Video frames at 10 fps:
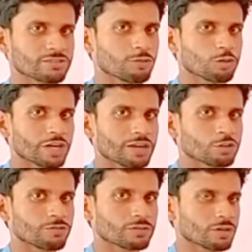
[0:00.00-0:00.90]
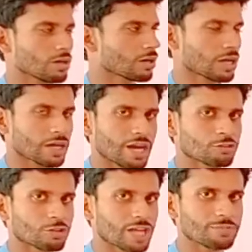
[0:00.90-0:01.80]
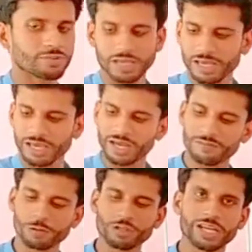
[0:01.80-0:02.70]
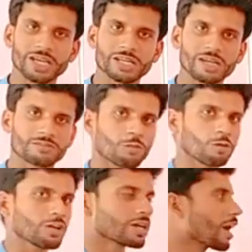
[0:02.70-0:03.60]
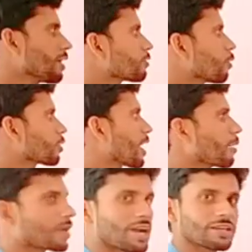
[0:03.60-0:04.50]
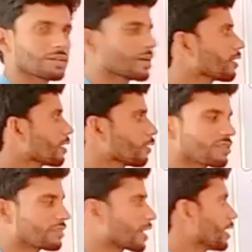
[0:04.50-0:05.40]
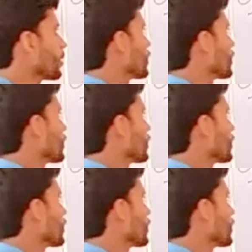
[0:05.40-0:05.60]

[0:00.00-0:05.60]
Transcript: 4 kinds or types, and future again has 4 kinds or types. I'm writing and once again.